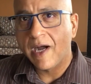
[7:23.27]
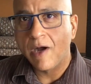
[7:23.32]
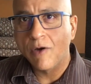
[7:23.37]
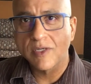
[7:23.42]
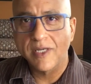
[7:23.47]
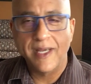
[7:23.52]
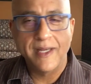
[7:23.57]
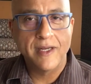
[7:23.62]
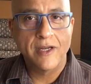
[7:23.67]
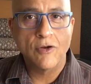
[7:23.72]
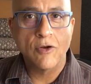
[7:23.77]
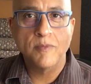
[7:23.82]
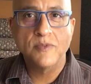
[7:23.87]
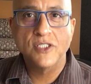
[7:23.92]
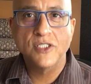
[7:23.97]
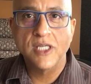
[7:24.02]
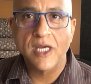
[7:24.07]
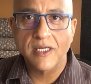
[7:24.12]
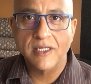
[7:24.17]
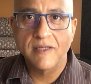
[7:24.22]
out in an
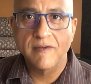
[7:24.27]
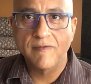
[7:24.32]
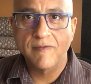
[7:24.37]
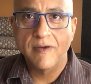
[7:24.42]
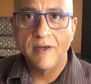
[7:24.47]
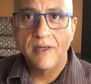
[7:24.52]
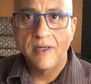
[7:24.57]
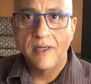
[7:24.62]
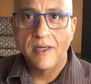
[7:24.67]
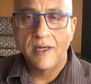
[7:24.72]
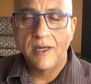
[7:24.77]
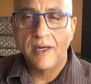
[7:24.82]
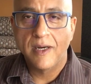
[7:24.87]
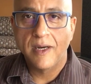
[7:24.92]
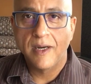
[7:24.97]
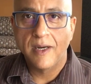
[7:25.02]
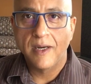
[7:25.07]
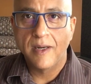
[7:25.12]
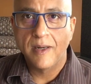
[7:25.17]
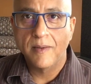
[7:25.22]
objective
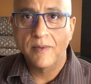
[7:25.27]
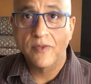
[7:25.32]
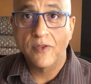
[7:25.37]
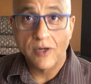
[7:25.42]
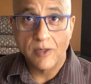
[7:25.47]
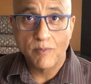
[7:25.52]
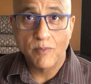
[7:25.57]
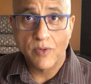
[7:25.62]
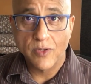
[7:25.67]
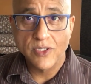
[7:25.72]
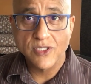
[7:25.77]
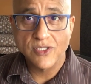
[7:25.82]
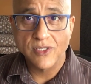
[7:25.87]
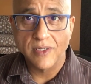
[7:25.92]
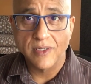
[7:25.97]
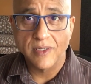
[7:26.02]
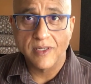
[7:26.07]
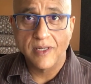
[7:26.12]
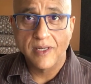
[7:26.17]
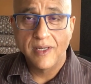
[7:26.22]
third
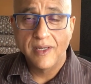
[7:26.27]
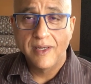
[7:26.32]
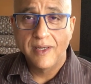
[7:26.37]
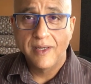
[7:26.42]
person